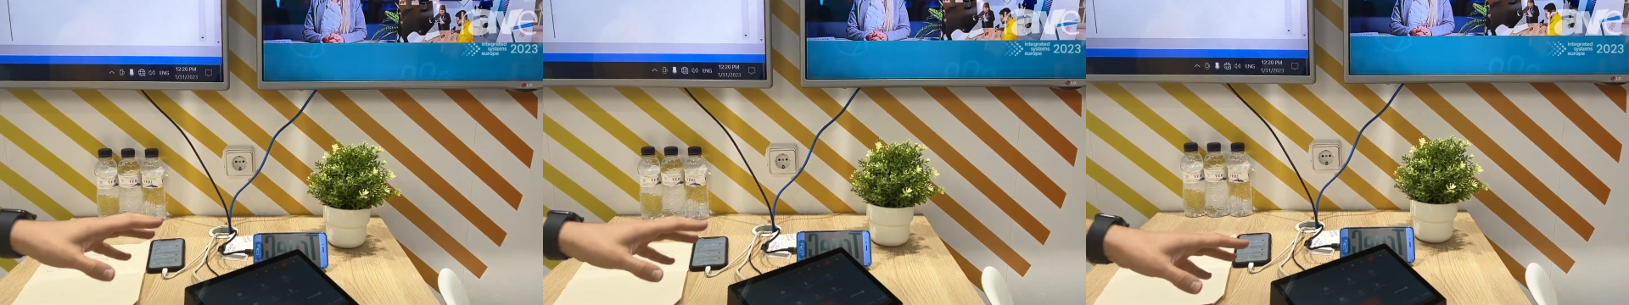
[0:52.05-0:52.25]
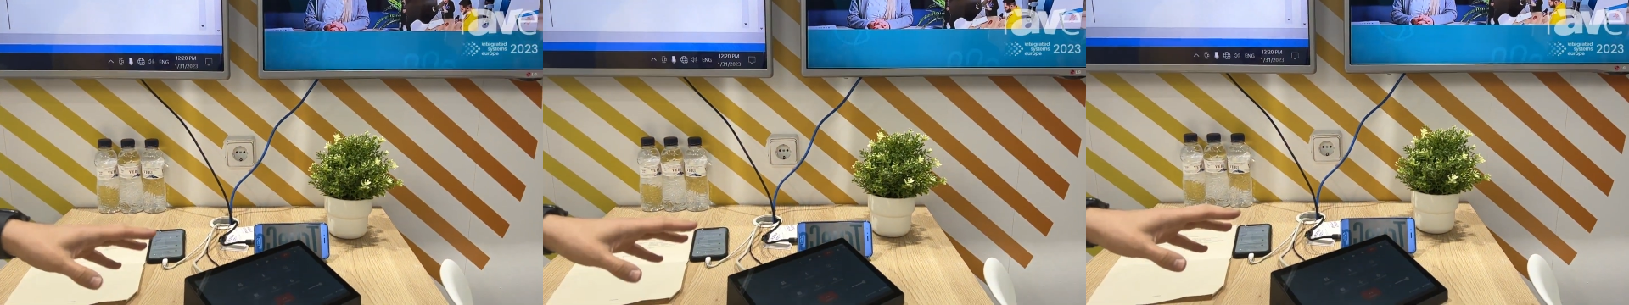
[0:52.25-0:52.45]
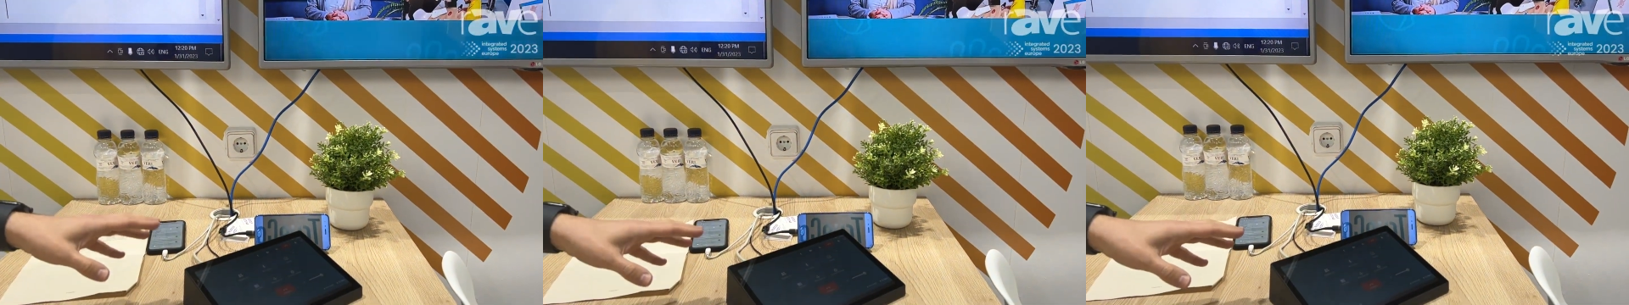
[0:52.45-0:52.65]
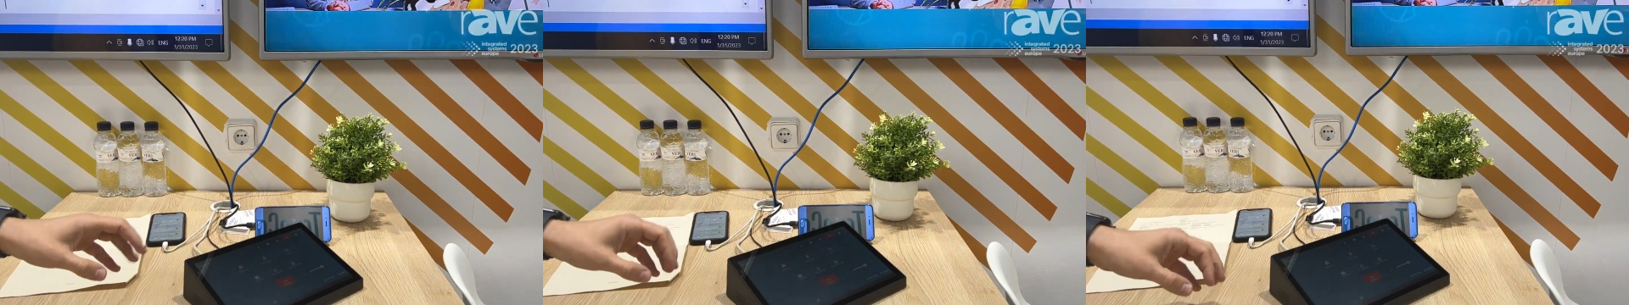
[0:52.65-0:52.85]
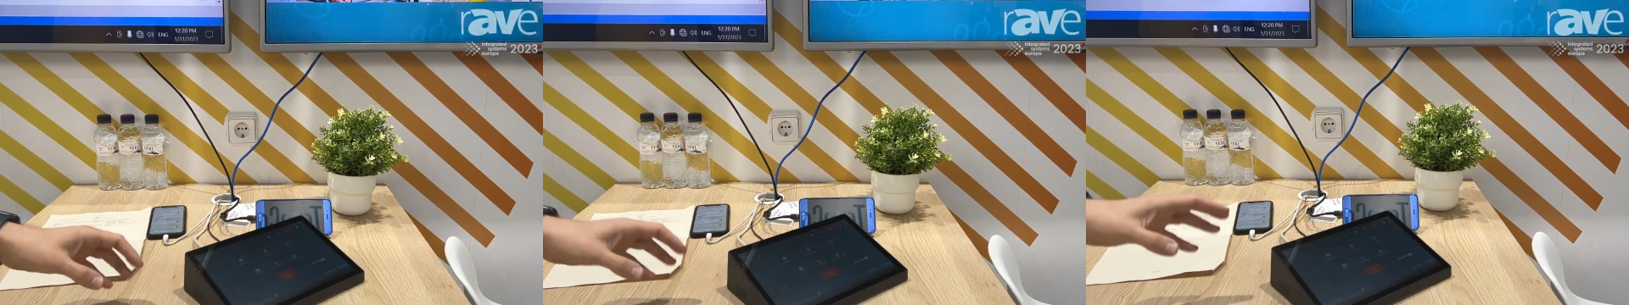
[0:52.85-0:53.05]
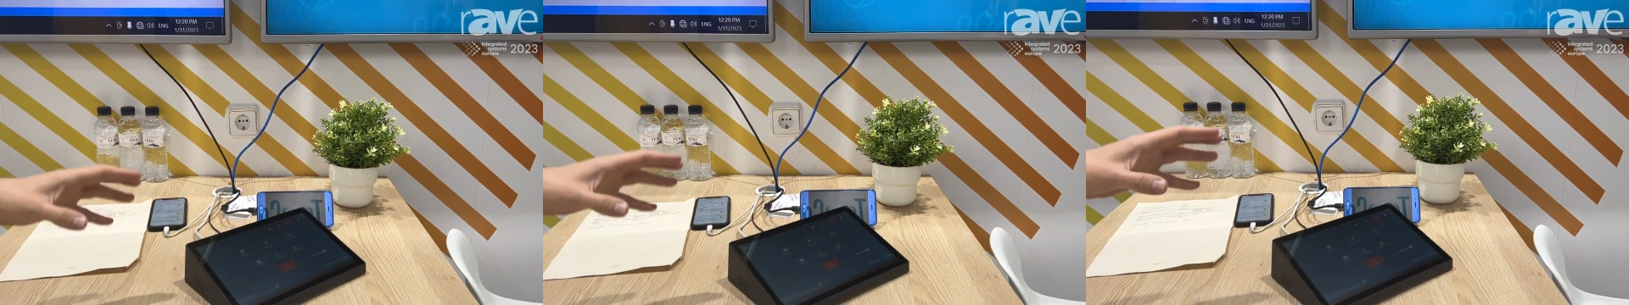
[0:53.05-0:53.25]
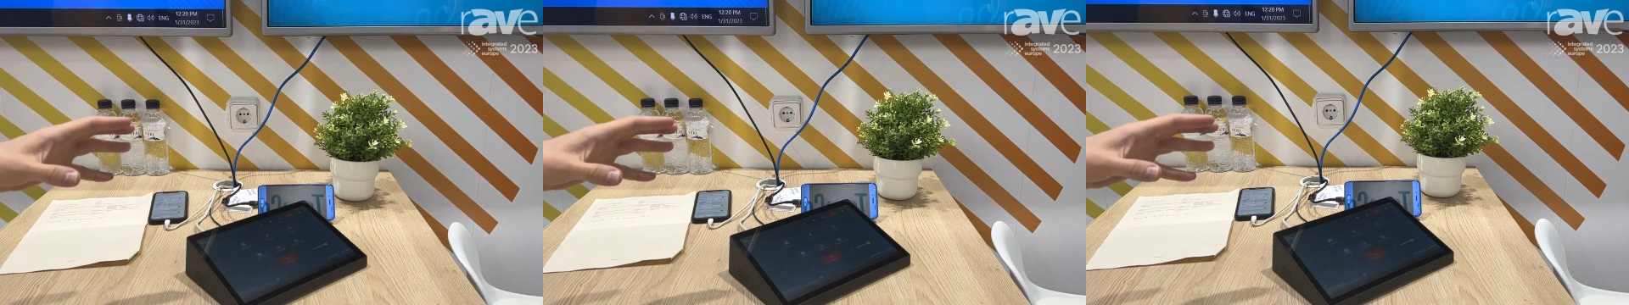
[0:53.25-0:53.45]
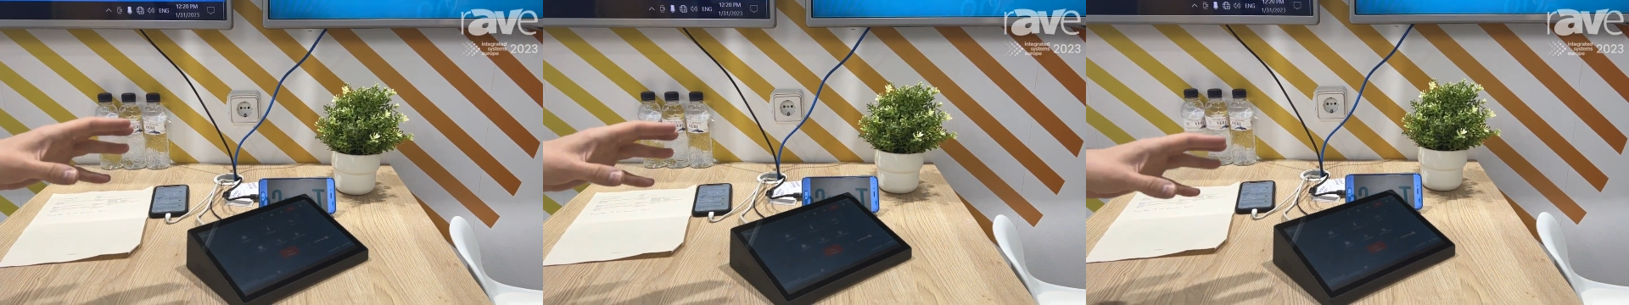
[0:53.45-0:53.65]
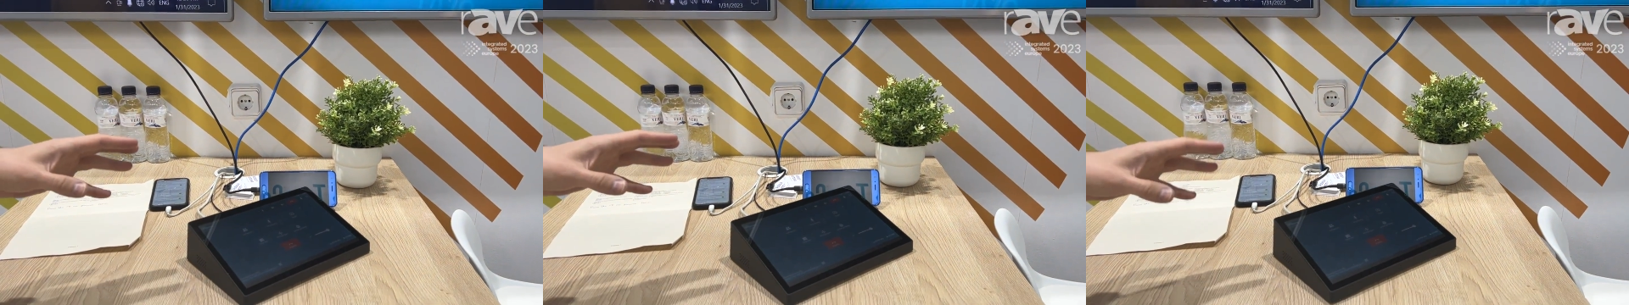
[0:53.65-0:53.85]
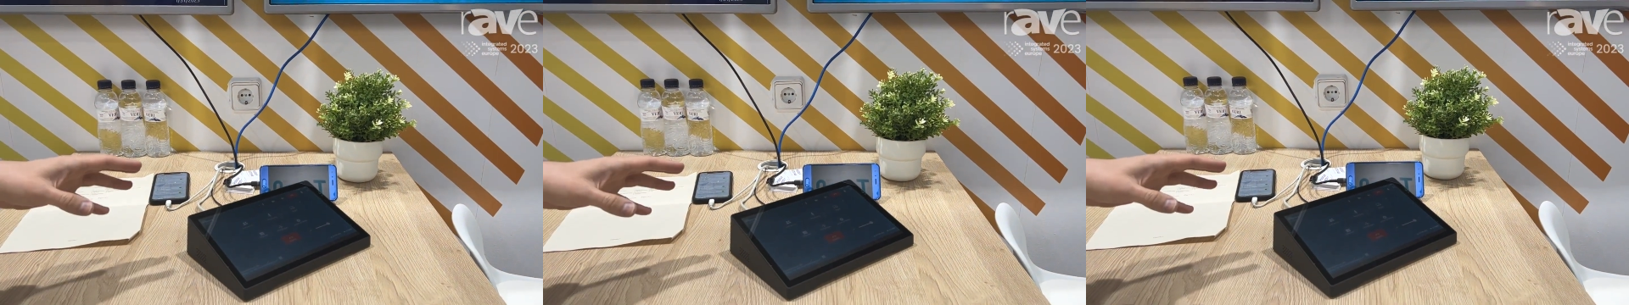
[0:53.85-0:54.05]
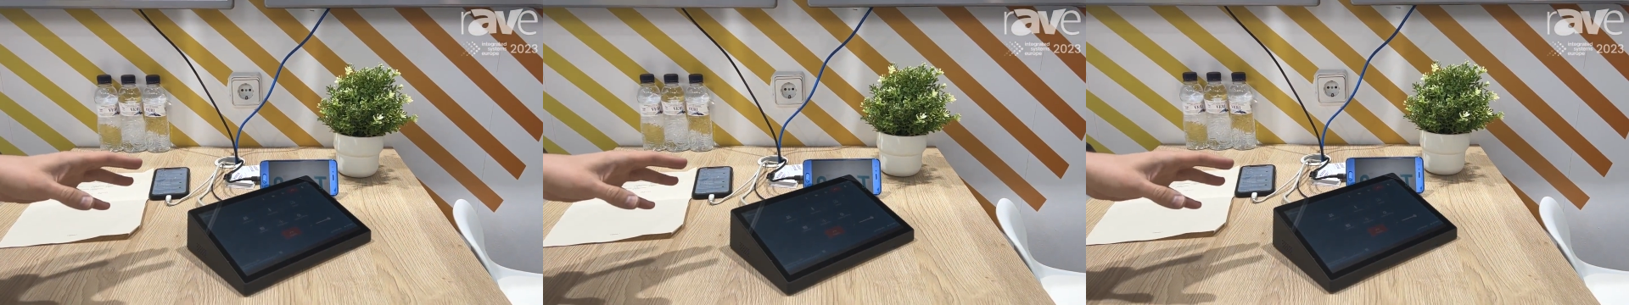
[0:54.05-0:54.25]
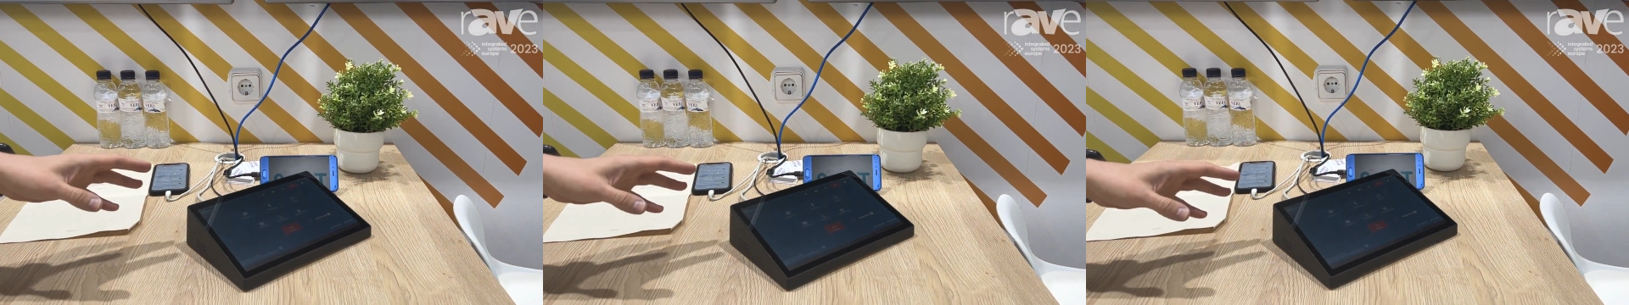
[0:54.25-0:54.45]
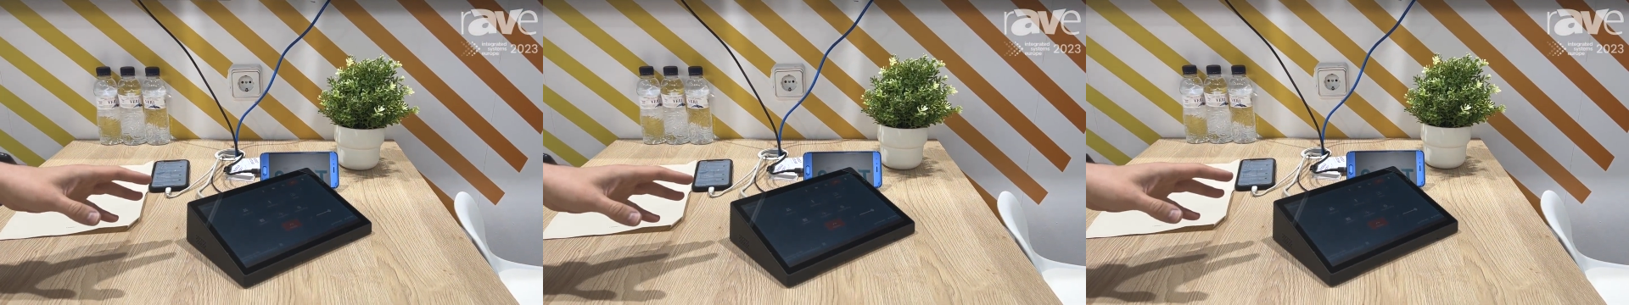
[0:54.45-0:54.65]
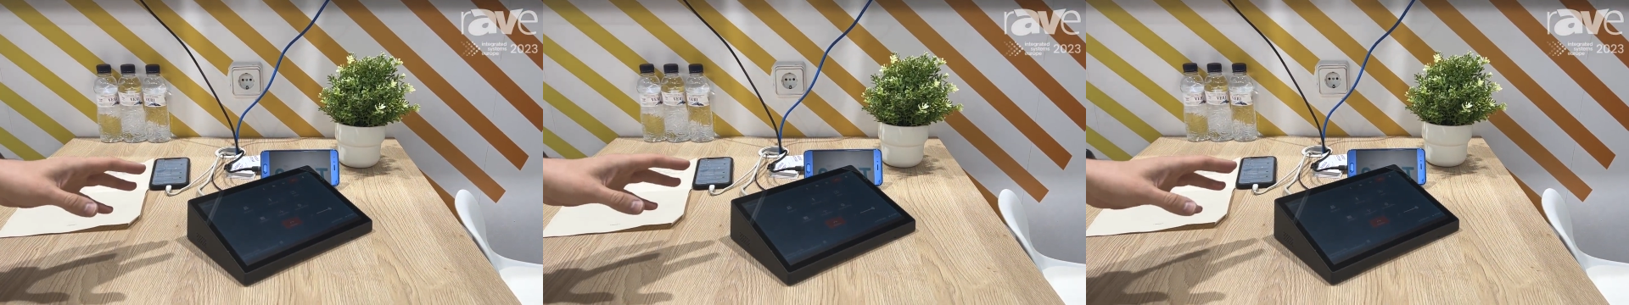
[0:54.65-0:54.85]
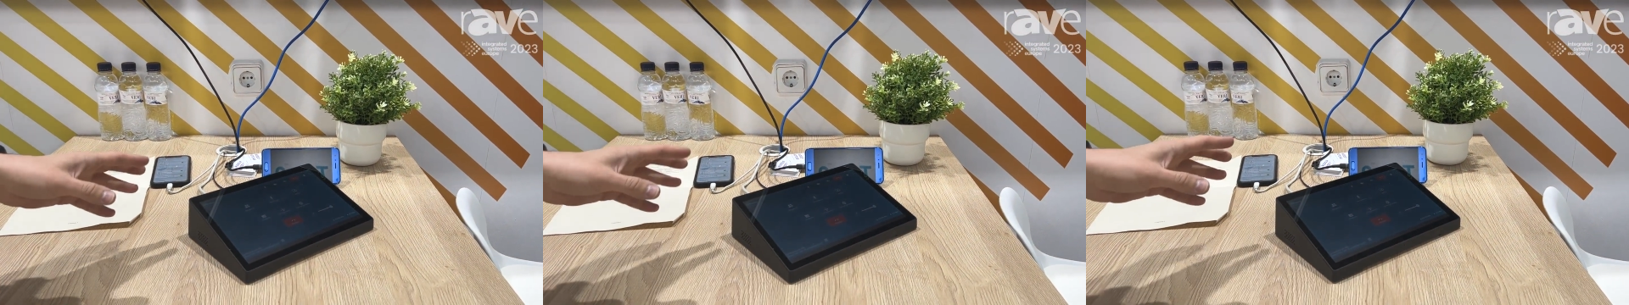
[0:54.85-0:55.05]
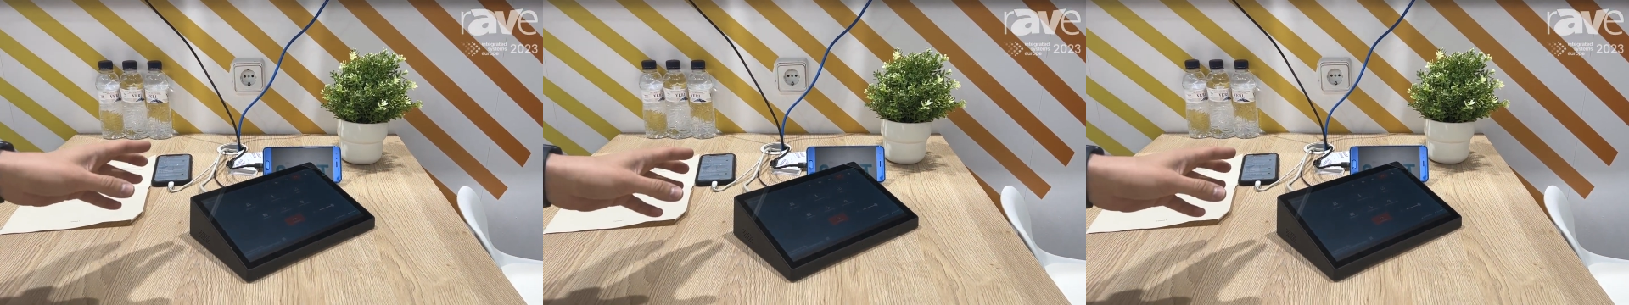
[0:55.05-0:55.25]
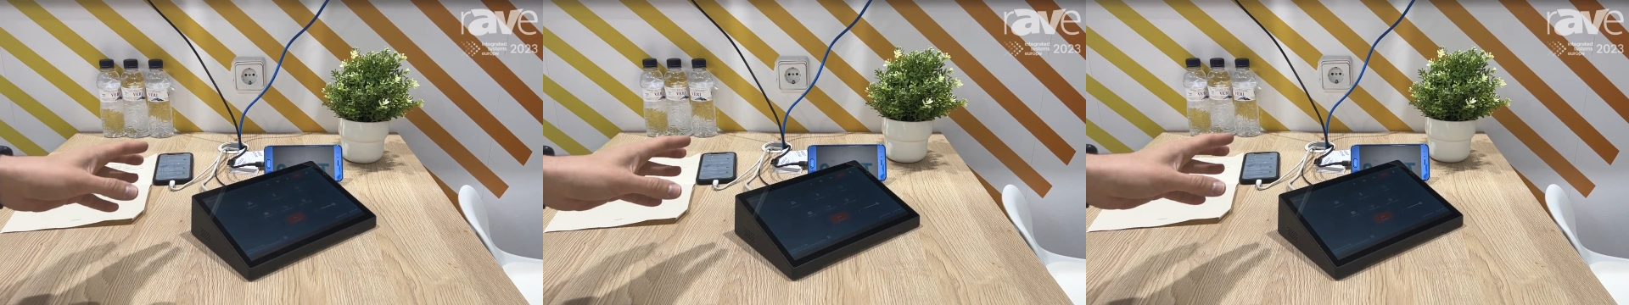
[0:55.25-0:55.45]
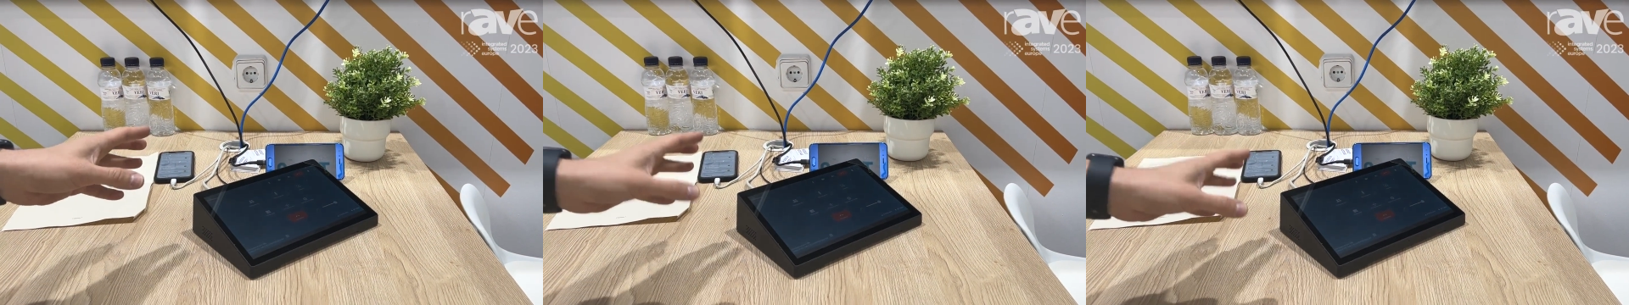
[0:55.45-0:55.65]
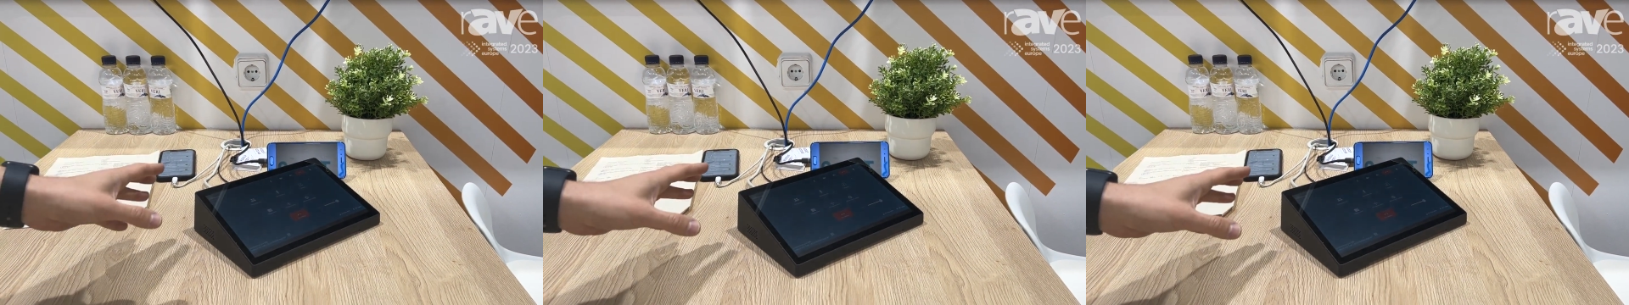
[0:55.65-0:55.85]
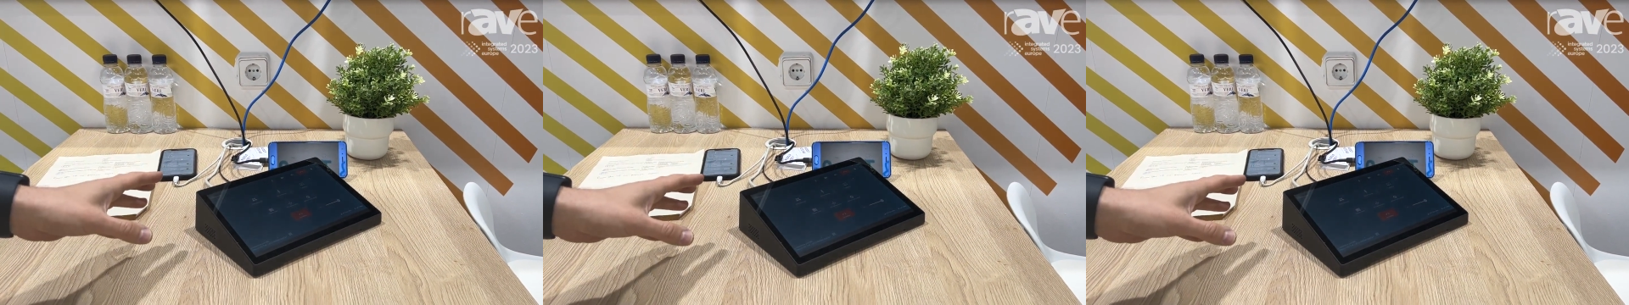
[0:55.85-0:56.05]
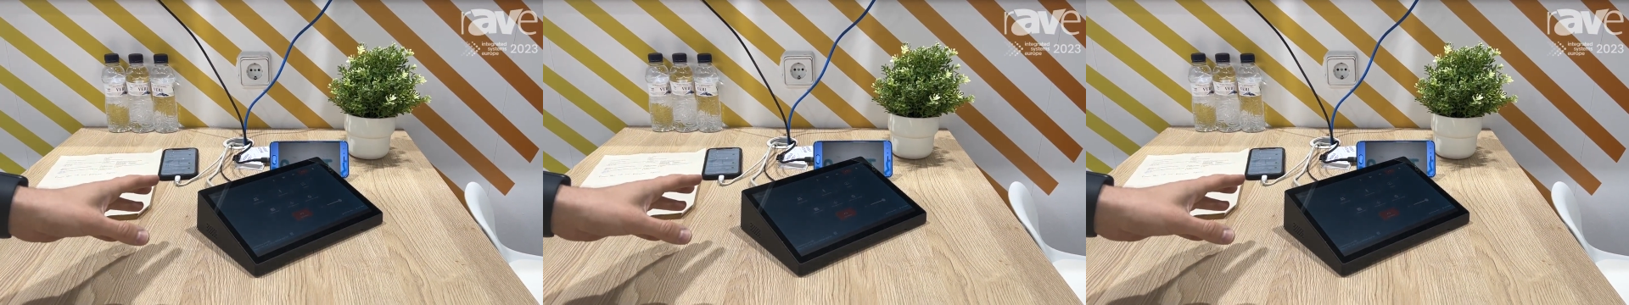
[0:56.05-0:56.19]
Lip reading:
Nobody's mouth can be seen.